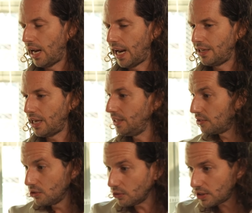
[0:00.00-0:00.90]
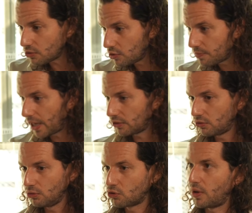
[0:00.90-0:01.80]
And it's no disrespect
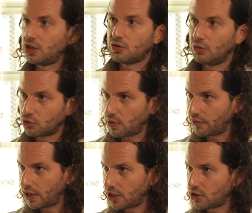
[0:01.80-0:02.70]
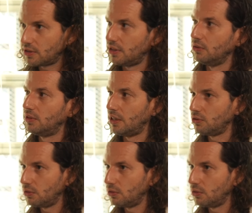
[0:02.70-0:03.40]
to traditional travel agency who tend